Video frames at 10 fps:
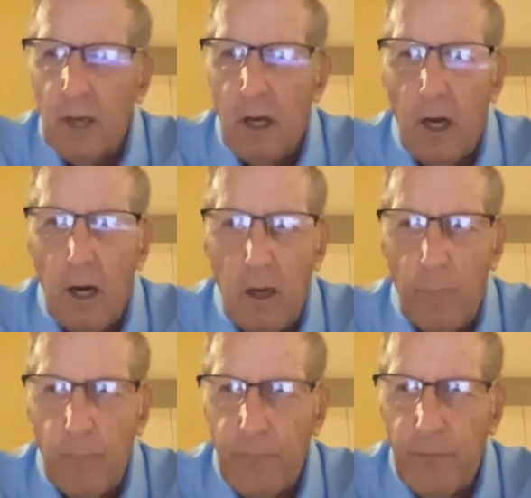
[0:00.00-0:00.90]

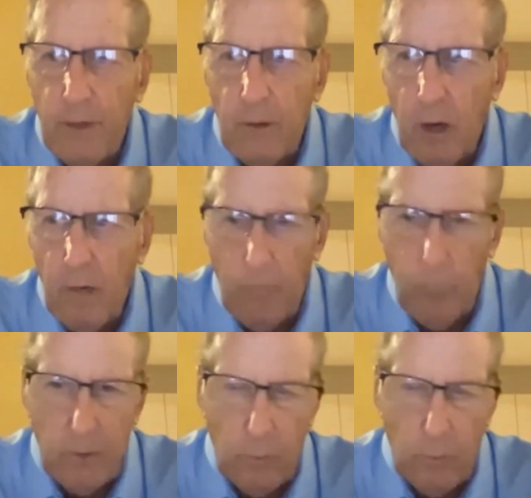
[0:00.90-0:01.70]
there are what